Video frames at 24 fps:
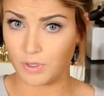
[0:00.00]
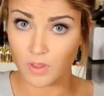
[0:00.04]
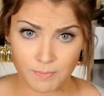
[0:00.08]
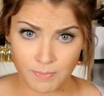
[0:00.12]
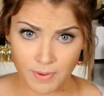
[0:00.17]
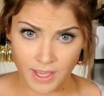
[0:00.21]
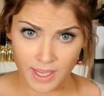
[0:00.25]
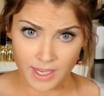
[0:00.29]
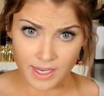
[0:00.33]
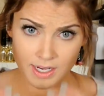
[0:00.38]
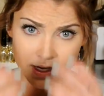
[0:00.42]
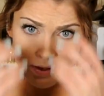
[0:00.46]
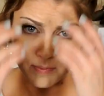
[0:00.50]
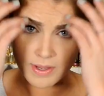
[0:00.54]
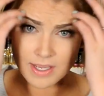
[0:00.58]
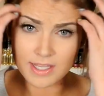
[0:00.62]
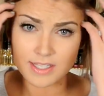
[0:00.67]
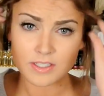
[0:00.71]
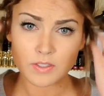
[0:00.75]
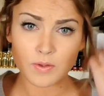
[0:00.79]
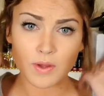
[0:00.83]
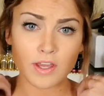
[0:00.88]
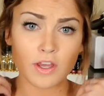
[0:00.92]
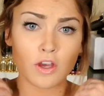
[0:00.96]
But anyway,
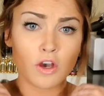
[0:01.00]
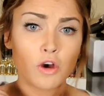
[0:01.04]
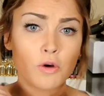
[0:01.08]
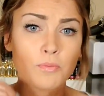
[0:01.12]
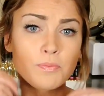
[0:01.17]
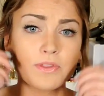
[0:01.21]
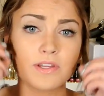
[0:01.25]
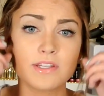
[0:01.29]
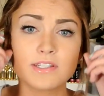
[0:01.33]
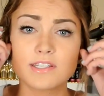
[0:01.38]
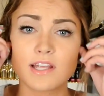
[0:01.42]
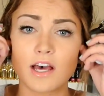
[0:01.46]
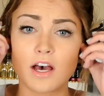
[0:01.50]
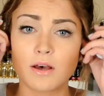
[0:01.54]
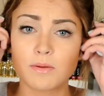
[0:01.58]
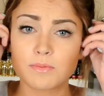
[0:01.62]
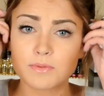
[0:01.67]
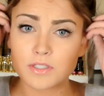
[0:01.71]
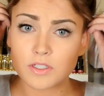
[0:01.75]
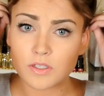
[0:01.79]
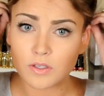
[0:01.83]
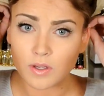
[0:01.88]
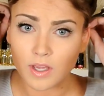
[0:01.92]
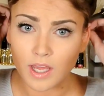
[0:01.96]
so I hope this
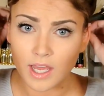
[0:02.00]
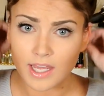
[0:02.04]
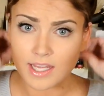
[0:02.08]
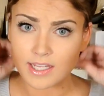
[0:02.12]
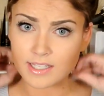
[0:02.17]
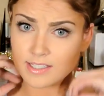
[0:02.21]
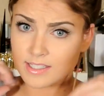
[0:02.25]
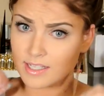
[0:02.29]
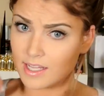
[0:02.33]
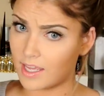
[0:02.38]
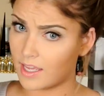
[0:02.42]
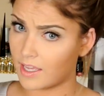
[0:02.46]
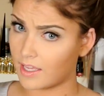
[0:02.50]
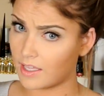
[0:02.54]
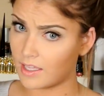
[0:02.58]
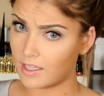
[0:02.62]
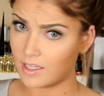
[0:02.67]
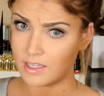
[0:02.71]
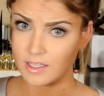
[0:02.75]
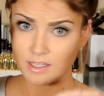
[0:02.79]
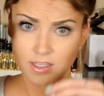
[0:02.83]
helps you guys like